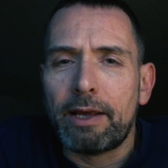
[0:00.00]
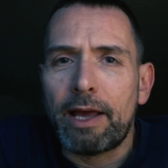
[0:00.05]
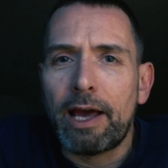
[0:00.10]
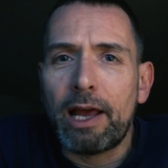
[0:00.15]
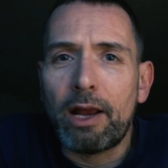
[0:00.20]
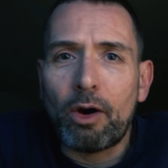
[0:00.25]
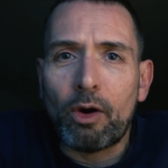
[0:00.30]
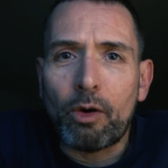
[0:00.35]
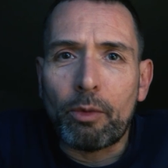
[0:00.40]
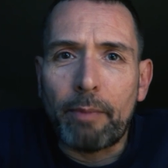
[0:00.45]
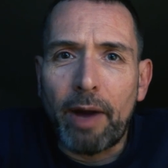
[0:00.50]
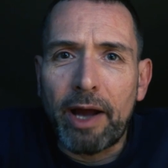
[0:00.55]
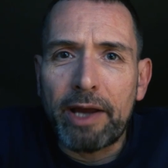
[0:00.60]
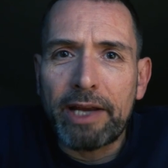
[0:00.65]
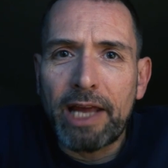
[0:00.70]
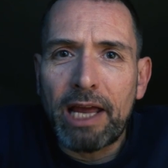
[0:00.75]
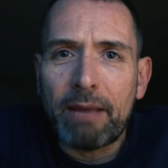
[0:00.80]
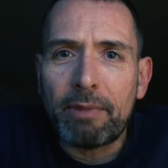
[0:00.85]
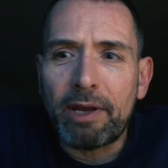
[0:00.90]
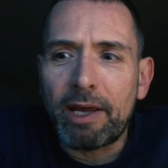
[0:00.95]
Hello, my
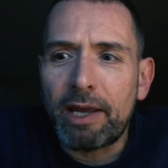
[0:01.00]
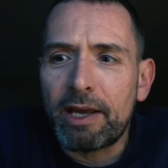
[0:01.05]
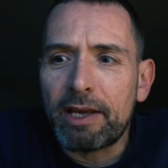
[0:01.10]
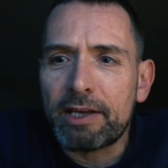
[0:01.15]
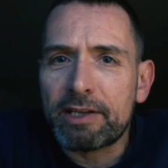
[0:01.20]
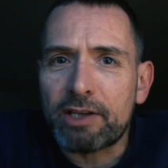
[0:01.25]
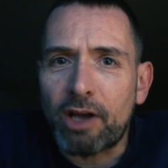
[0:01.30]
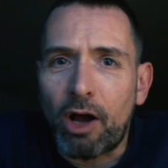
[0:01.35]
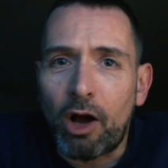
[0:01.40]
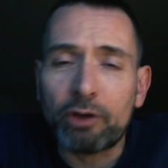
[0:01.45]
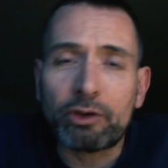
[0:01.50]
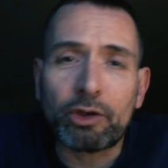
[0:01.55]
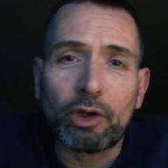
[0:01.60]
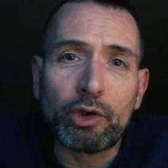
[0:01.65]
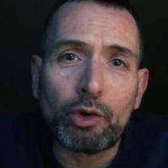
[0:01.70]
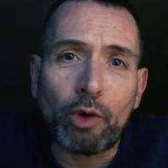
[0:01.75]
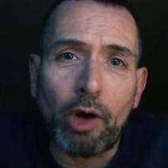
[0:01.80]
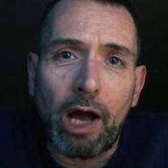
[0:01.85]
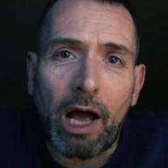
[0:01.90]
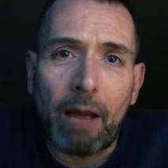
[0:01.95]
name is
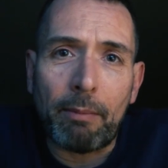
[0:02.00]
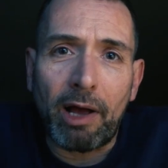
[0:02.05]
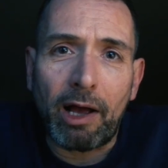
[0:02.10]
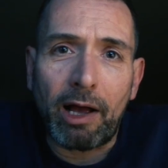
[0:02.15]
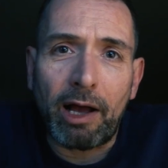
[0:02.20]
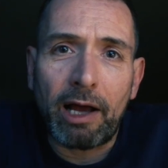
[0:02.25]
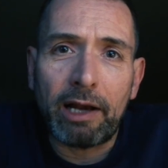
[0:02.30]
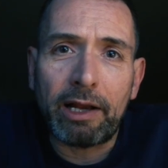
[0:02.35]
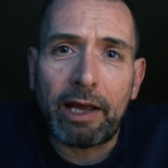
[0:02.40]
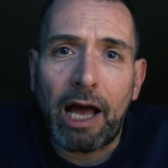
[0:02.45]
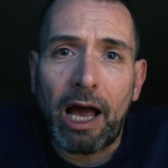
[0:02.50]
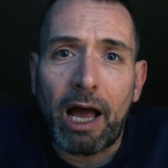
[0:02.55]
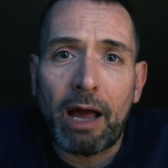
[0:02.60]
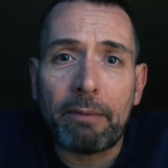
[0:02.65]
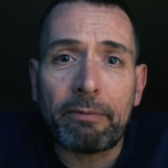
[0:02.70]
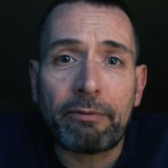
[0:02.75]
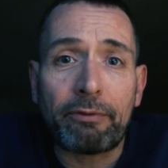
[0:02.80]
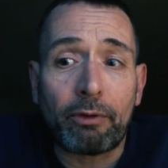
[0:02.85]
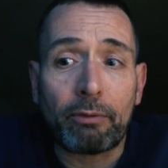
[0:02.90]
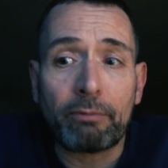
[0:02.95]
Antonio Amaral.
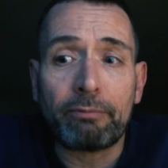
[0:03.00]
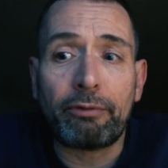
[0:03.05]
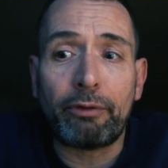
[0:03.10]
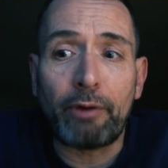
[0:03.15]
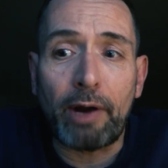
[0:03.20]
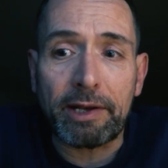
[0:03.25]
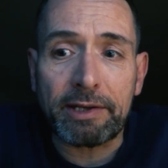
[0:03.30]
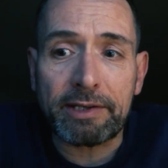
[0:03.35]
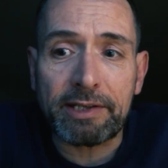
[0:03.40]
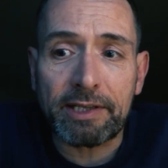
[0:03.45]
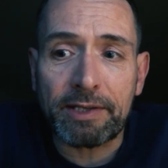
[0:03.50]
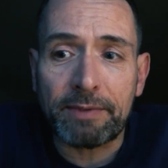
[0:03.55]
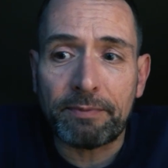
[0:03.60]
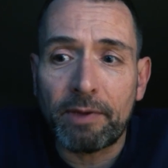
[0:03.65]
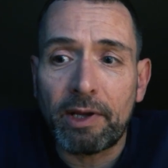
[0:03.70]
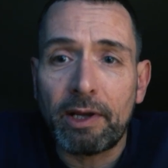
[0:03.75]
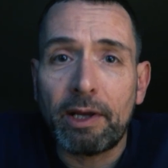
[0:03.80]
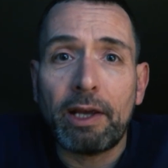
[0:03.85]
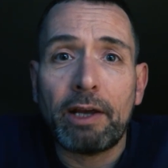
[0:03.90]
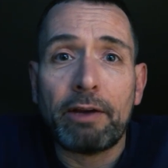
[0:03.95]
I'm from France.
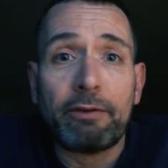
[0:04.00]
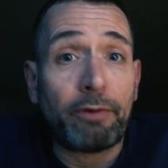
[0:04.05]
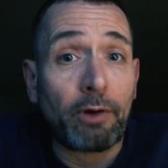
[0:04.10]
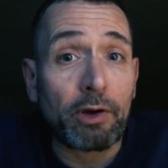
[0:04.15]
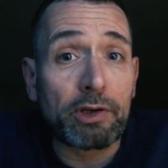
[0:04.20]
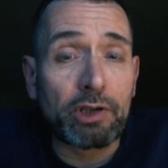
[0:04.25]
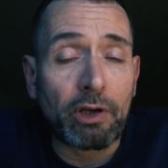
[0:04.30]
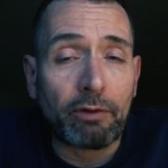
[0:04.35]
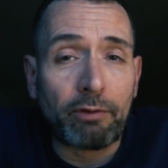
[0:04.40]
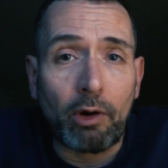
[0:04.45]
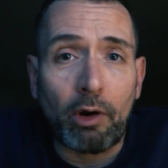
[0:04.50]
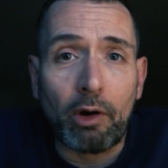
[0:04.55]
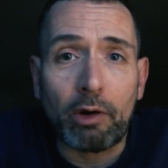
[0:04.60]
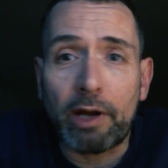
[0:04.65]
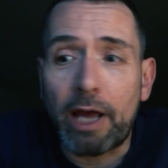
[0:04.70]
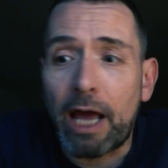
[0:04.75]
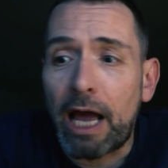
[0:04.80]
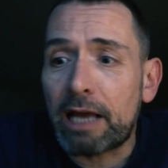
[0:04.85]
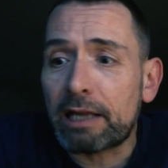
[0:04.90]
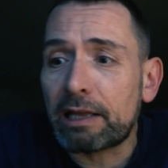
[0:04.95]
First of
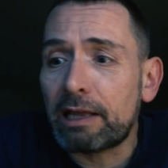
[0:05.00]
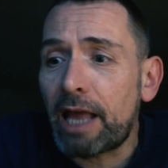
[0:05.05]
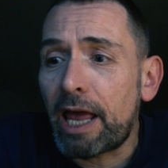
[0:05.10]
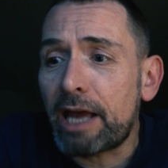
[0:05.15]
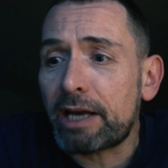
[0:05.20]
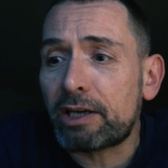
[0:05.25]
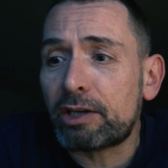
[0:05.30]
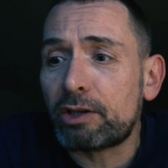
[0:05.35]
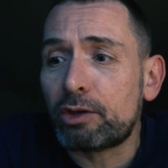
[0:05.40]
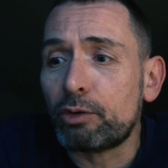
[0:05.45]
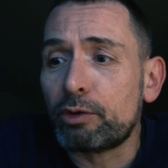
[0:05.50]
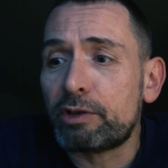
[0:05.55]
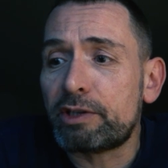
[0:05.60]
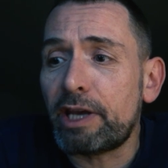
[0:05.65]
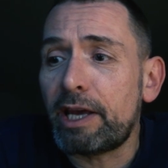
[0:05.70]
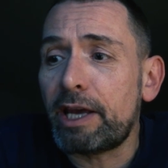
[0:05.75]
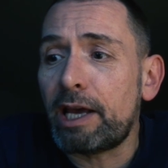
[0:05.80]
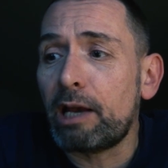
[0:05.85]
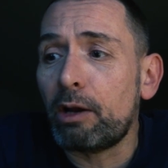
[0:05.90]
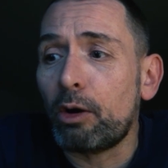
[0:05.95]
all, I'd like to
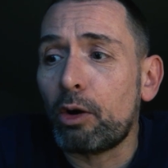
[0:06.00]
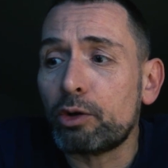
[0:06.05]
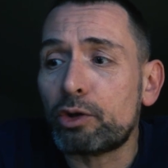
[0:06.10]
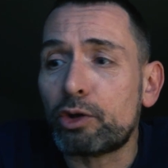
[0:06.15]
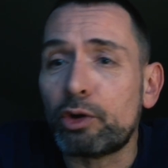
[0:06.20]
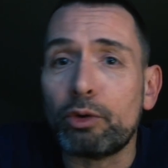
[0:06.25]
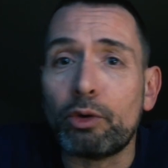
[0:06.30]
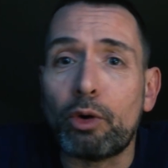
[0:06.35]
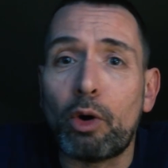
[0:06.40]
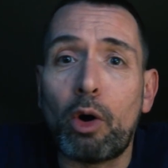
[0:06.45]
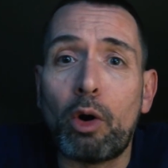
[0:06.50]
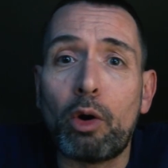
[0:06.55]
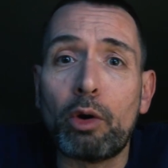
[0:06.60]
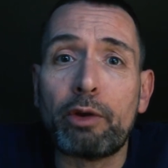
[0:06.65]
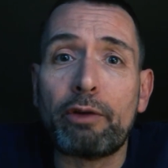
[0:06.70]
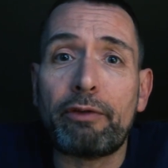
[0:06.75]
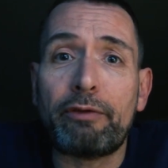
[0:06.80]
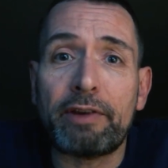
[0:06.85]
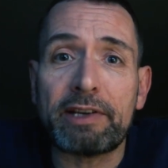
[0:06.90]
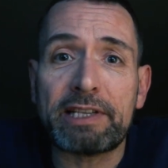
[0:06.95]
say hello to
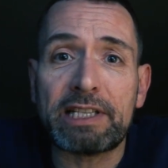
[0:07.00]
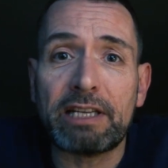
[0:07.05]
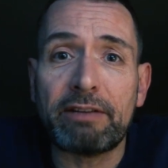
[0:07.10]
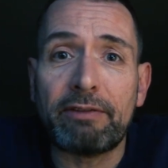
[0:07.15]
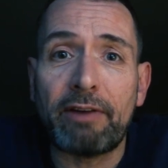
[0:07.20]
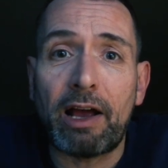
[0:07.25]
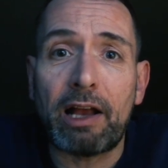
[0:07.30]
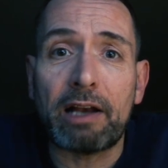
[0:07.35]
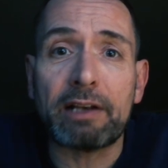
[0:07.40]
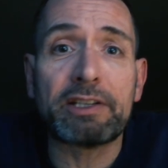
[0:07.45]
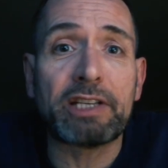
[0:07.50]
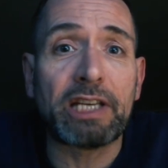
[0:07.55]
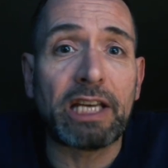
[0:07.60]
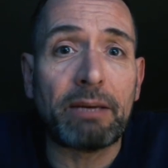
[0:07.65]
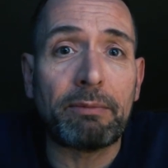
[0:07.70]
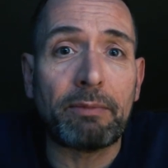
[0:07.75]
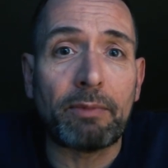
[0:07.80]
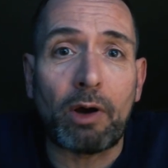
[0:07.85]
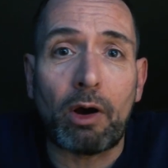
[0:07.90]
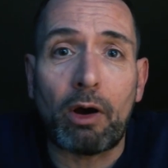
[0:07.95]
all the festival
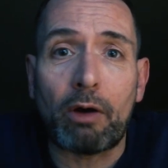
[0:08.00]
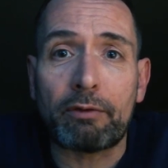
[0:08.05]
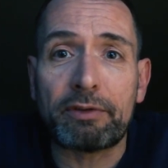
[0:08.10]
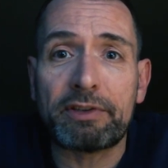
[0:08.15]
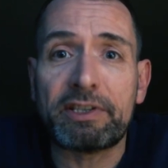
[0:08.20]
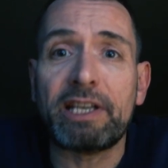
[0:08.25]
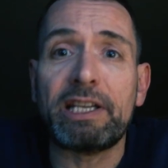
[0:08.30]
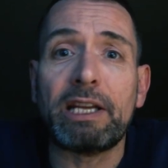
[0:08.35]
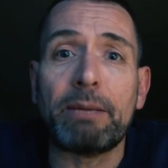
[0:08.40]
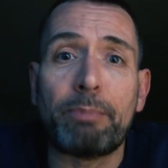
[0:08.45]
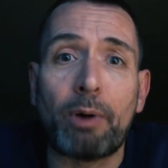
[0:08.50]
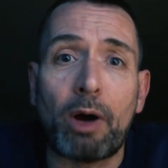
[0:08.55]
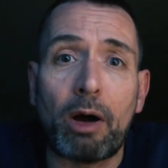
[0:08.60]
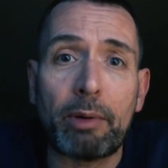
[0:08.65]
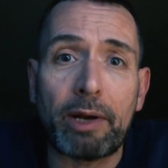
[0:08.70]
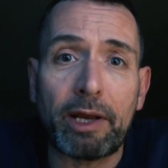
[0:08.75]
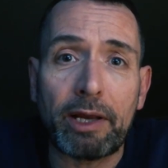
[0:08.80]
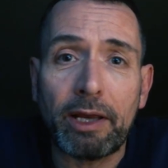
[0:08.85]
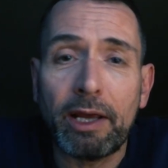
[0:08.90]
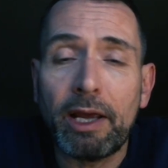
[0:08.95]
team of Cine
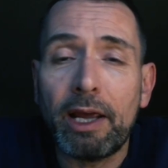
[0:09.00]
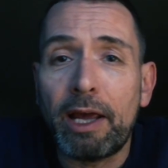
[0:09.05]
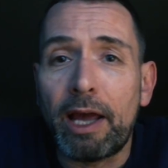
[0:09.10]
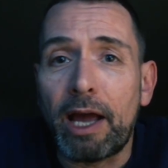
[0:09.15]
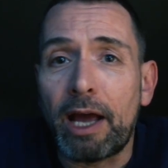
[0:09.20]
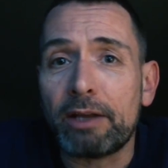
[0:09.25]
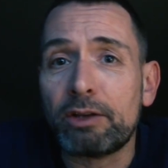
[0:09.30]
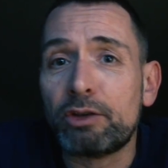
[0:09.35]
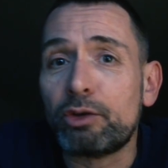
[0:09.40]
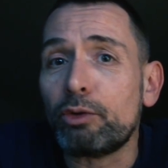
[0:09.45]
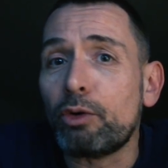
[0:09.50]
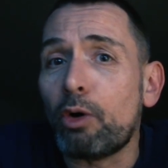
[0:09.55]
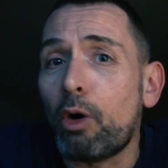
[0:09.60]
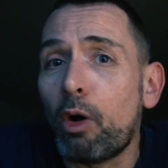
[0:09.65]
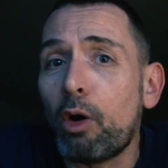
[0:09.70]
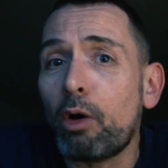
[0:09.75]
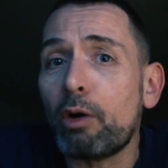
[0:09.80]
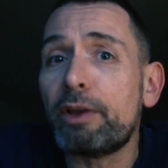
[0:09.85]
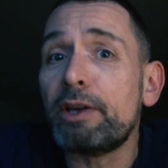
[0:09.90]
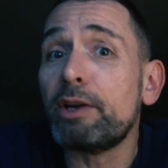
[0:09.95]
Pobre and to
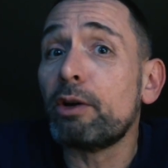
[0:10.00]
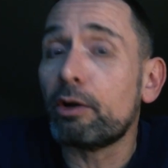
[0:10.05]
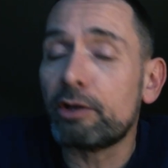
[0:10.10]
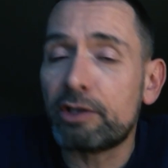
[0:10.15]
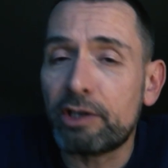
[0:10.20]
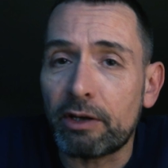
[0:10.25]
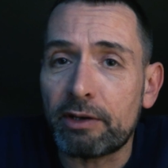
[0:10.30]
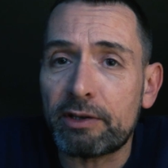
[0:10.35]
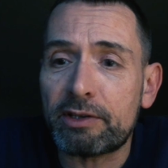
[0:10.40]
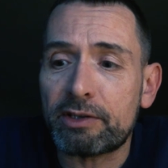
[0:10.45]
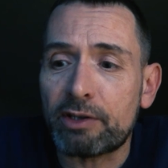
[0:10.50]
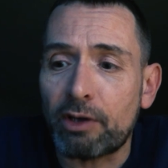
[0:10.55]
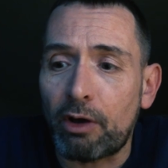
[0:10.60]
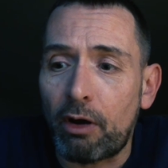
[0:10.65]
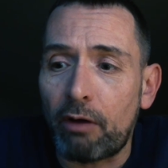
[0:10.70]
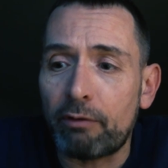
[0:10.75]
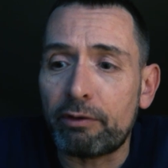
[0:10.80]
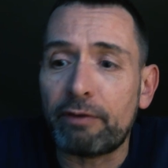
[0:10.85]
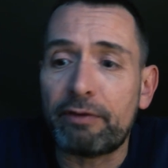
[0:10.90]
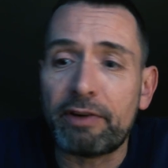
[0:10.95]
all the audience
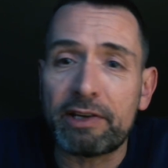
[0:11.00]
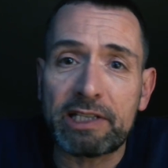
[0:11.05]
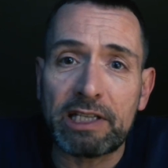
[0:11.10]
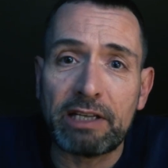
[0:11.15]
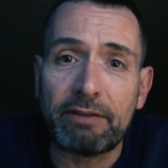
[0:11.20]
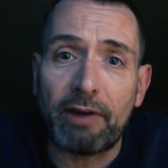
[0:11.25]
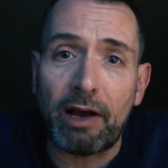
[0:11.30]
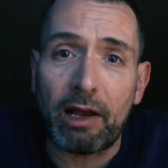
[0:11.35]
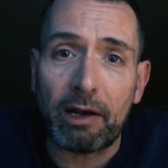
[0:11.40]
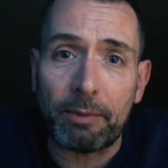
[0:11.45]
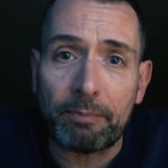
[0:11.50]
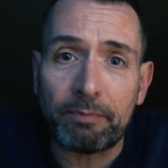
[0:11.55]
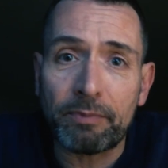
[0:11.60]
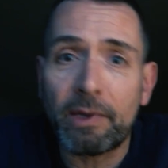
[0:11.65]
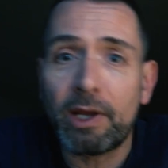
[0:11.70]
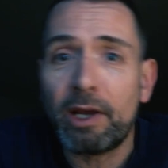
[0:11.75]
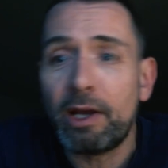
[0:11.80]
of the festival.